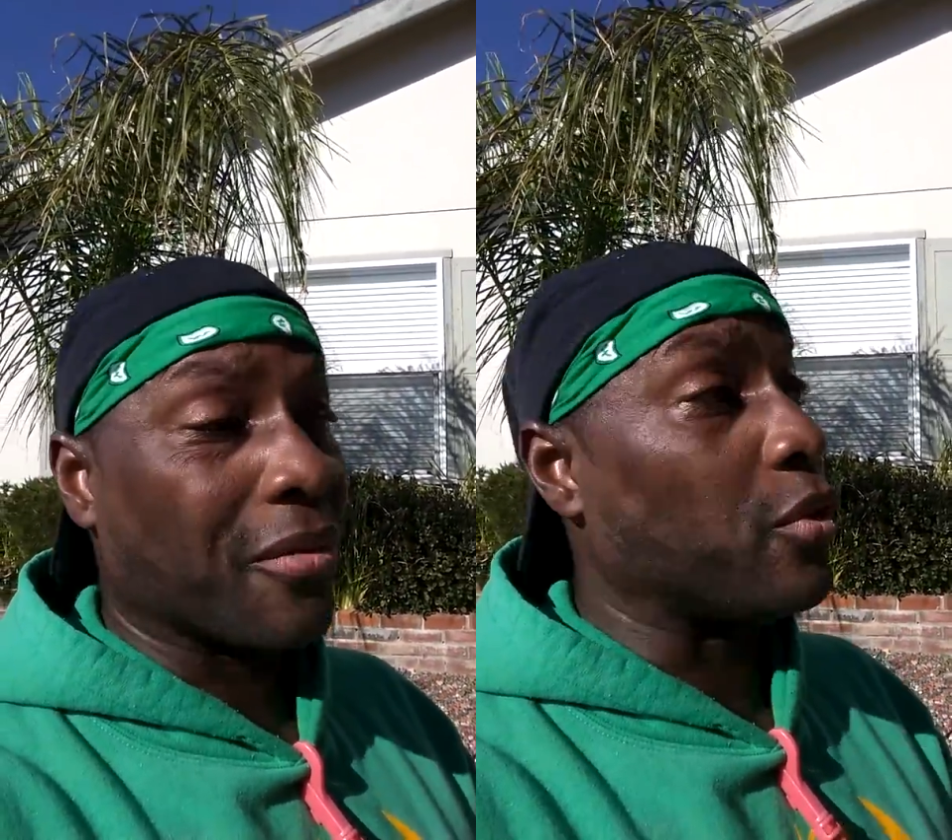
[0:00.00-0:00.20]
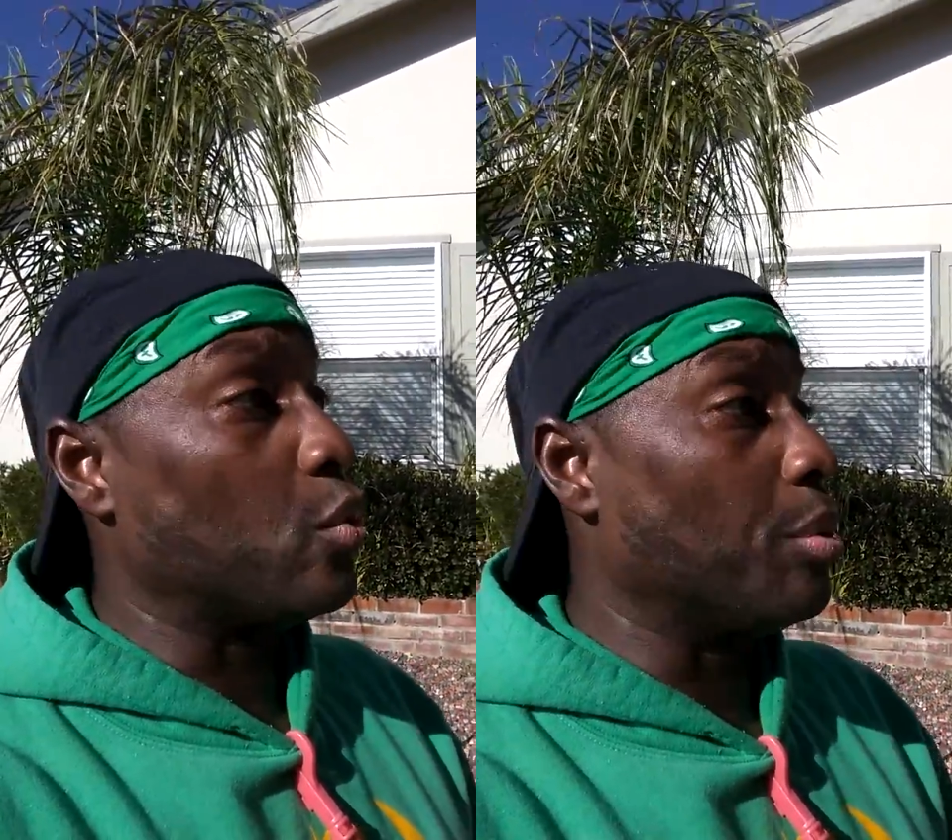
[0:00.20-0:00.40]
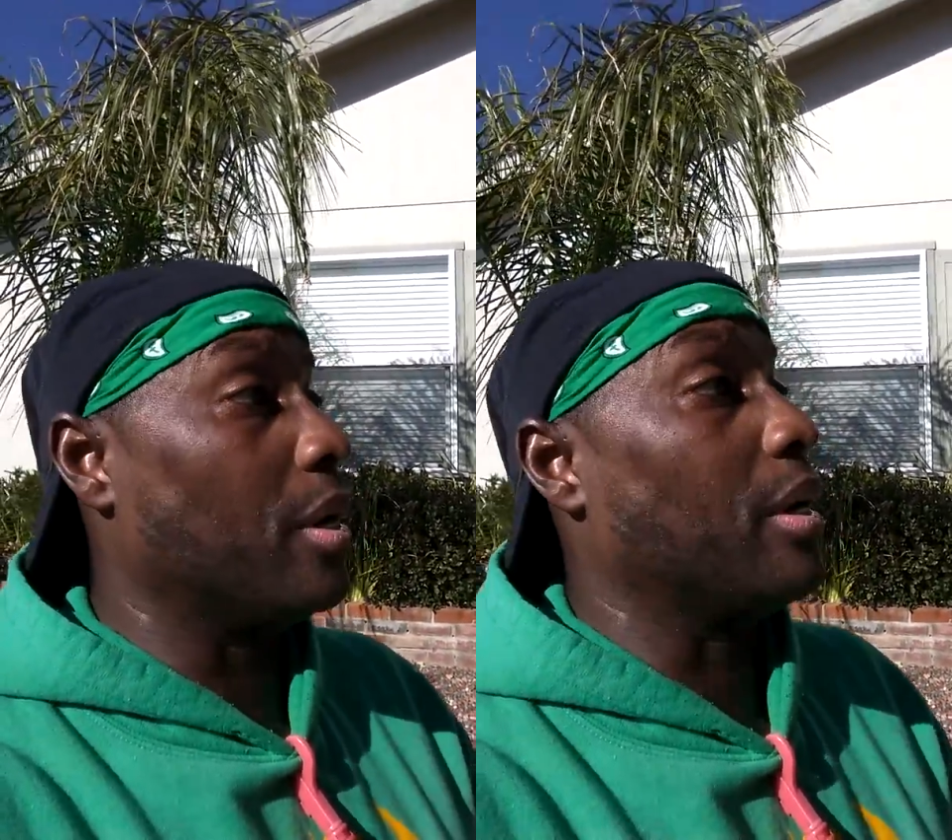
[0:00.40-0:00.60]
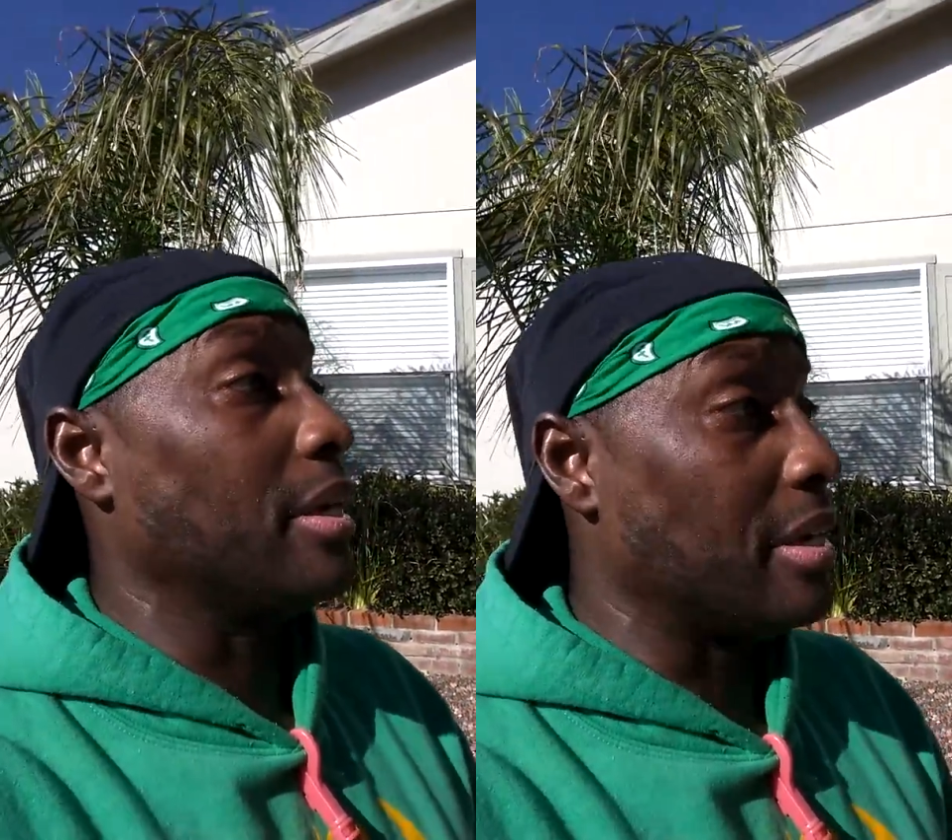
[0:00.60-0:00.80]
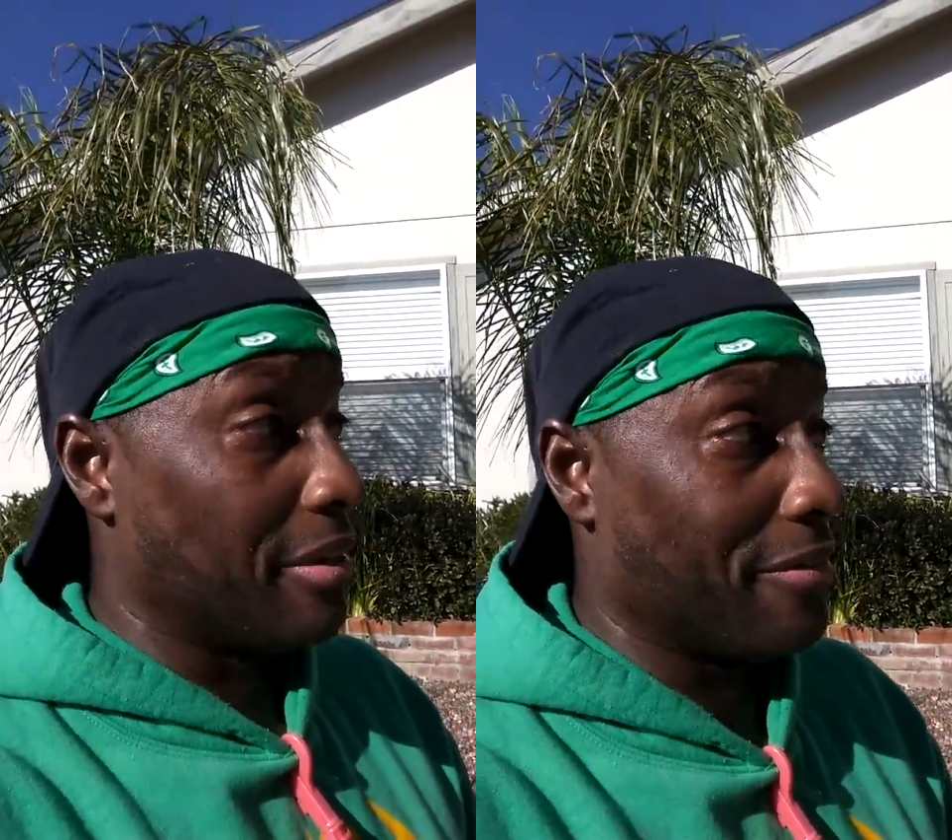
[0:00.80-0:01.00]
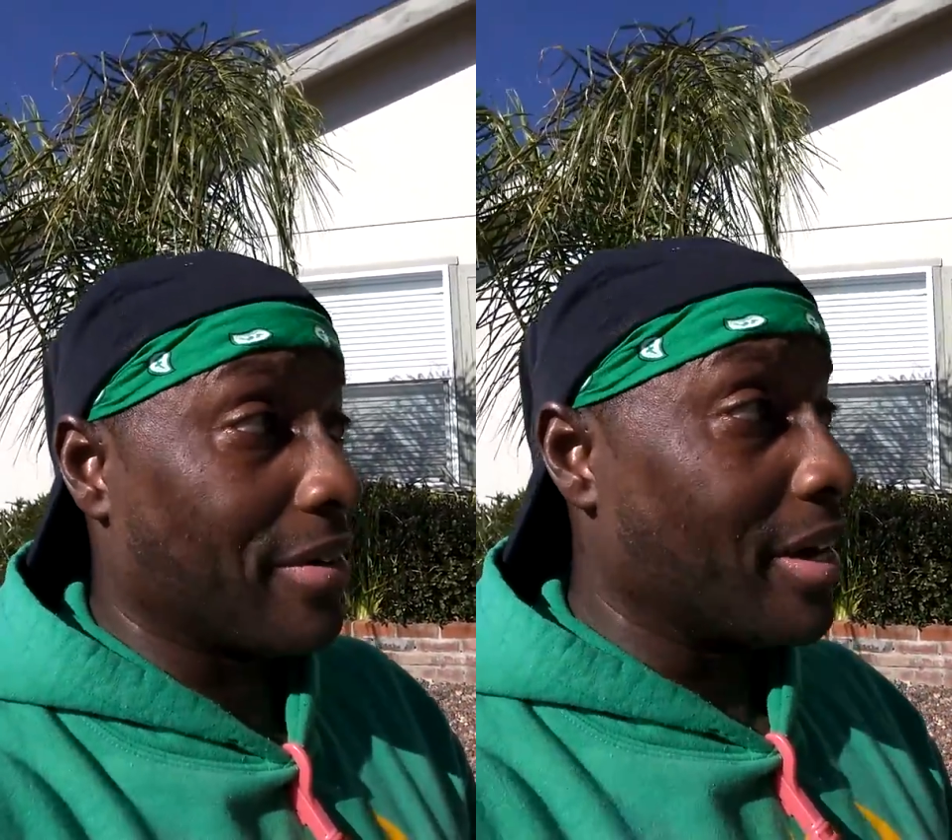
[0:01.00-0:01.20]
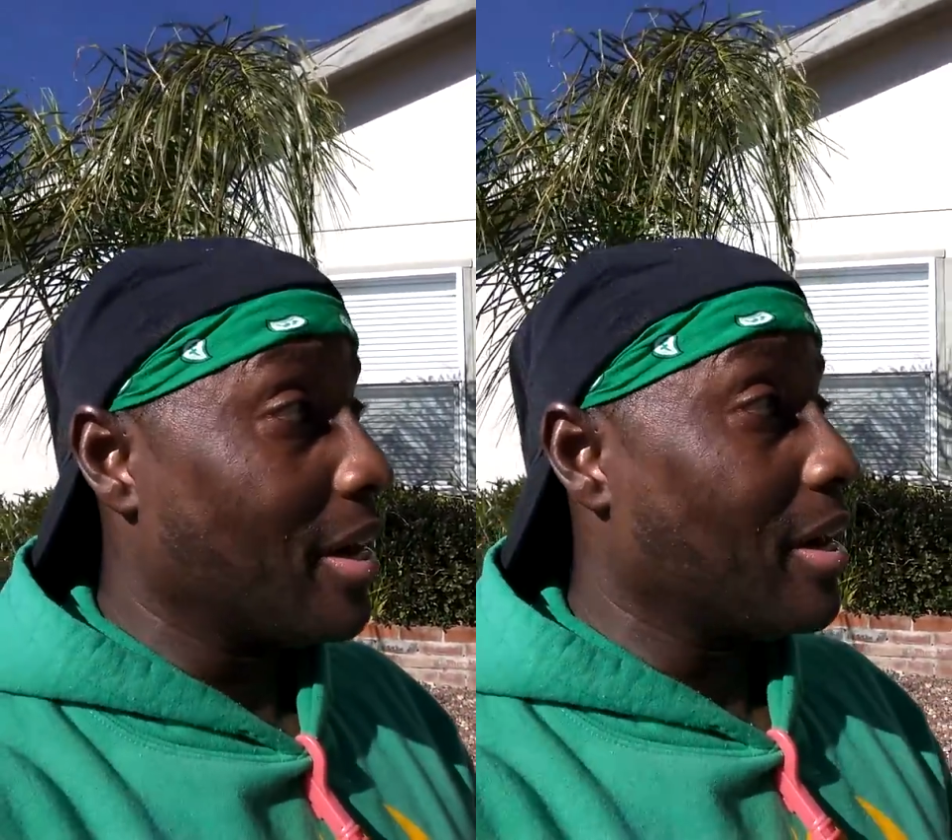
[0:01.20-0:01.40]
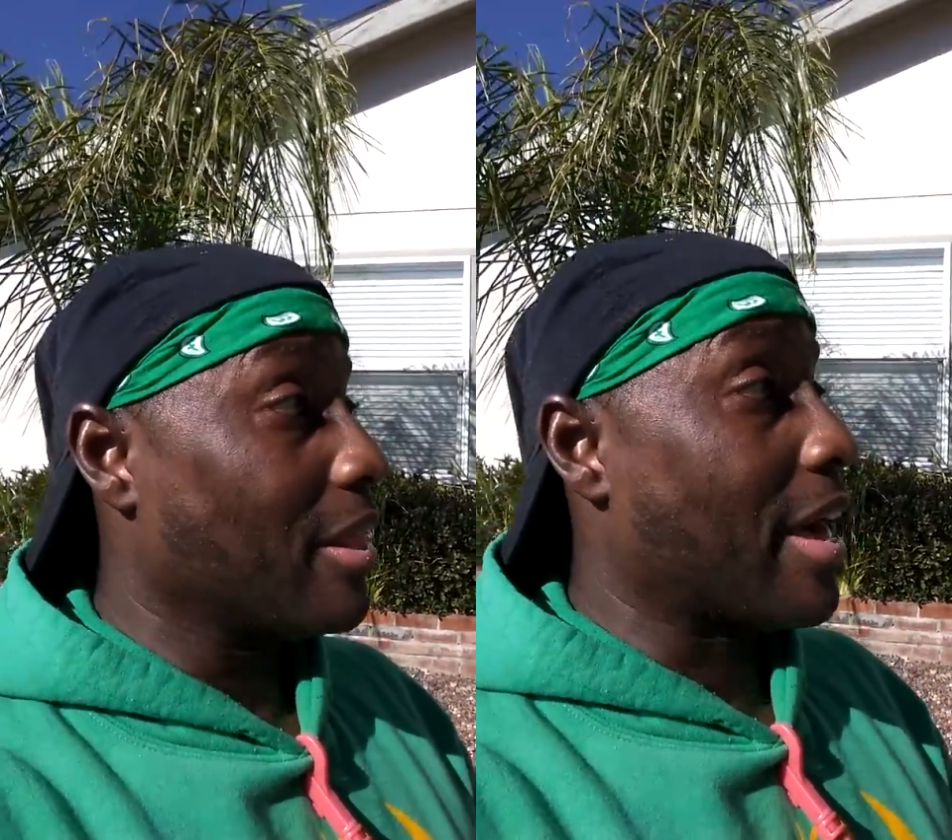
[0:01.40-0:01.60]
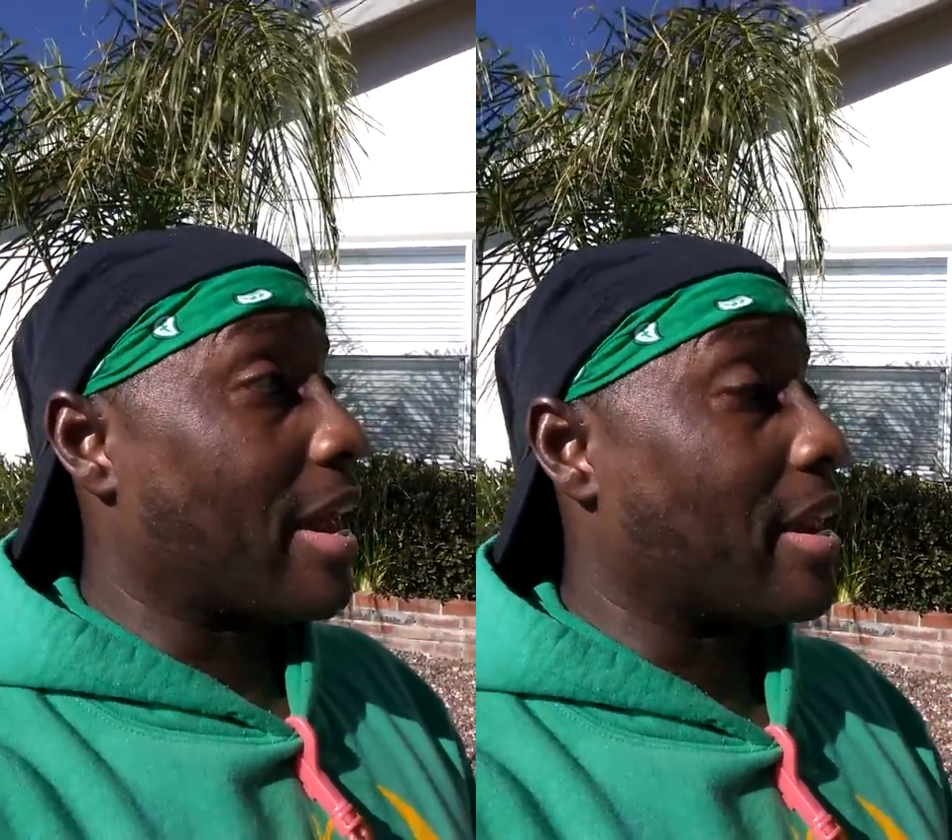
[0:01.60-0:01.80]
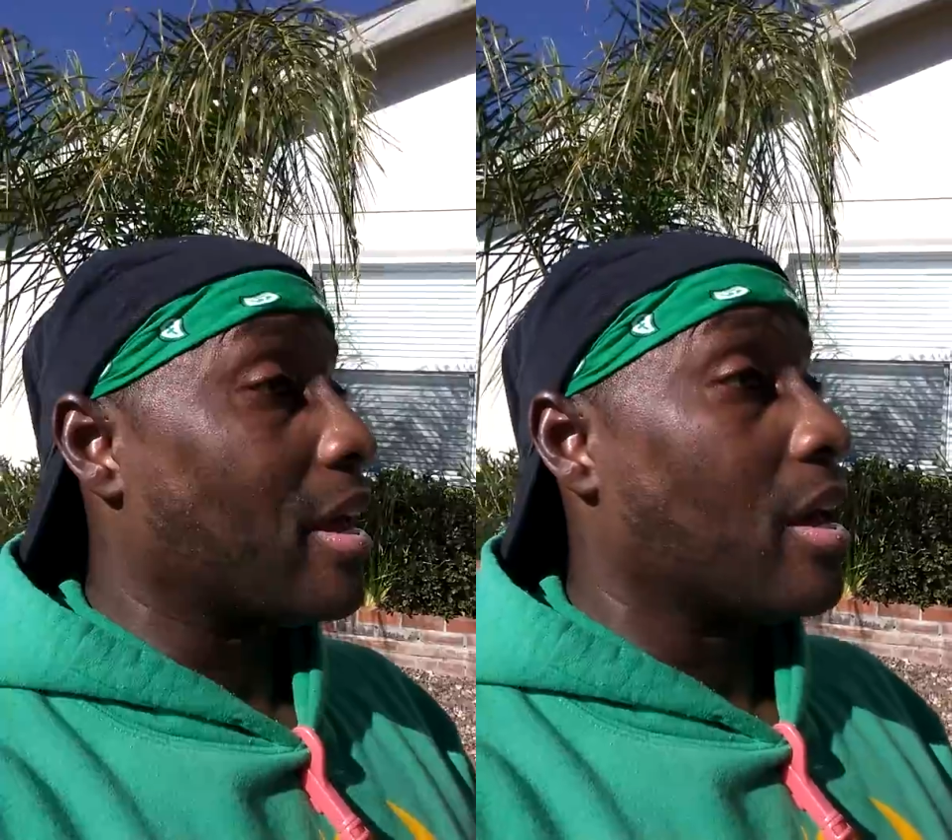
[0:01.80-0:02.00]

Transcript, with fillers: If you believe that